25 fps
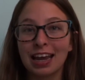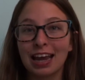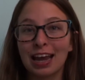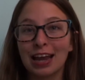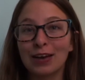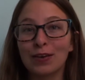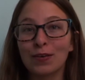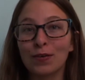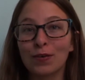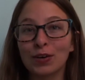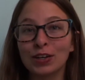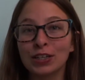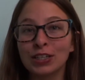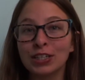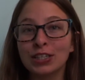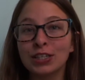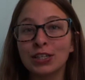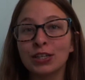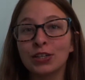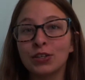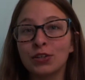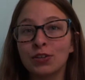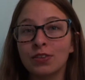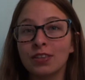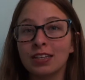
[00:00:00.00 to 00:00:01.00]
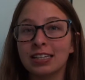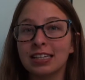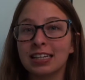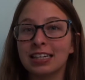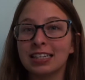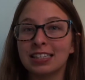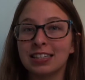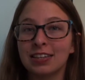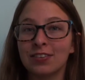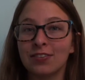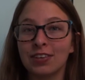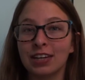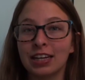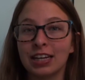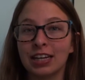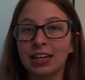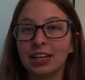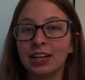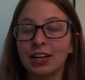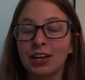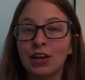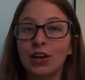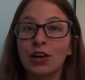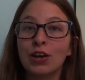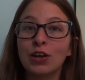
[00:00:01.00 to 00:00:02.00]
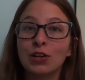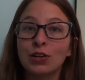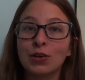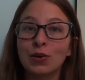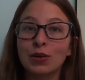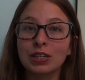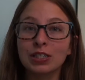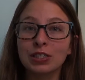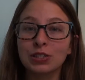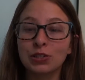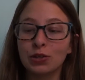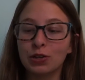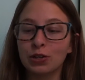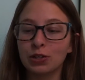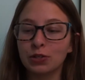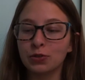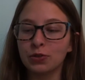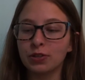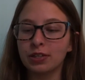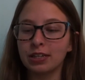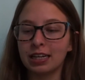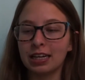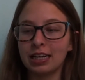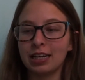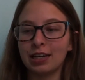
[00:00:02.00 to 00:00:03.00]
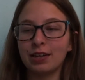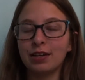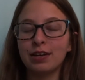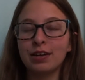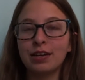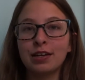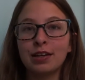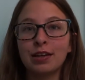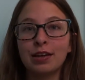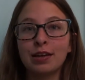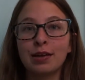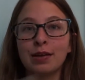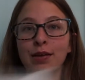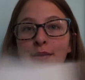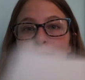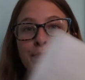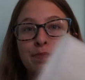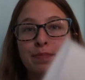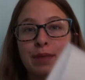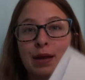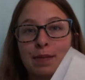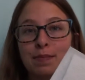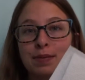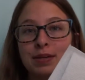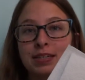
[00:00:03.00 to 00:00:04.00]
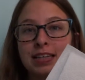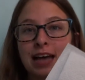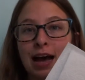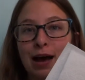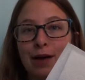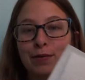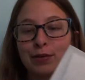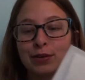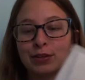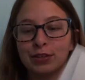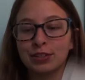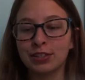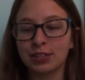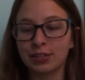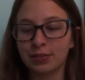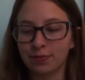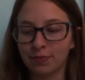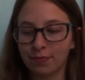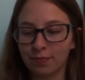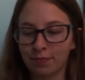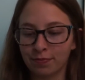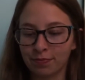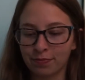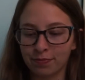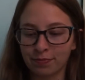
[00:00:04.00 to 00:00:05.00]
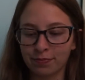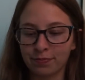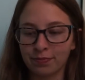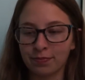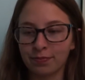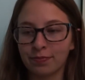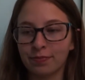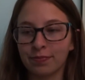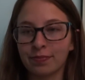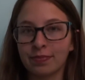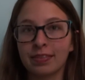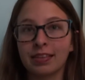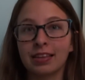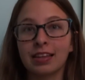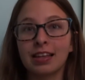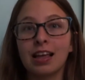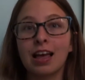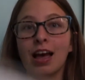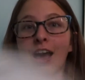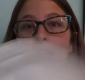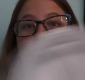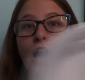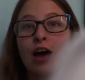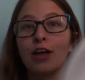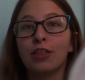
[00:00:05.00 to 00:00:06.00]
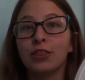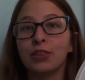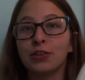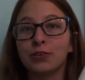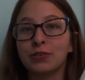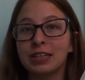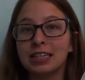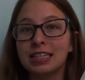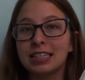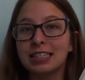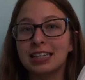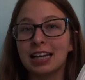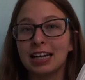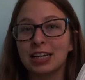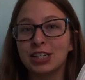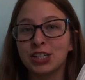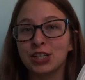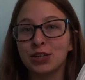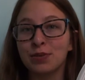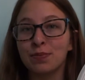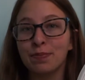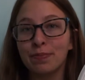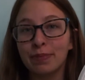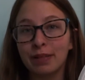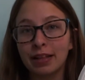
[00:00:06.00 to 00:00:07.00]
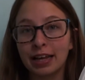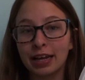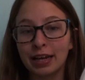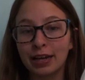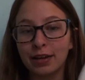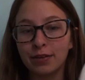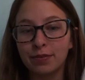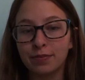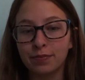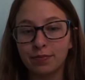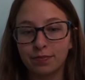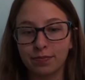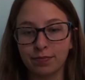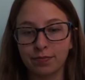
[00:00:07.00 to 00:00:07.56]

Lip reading: In order to do this activity, your students will need paper towels, a 3-section plate,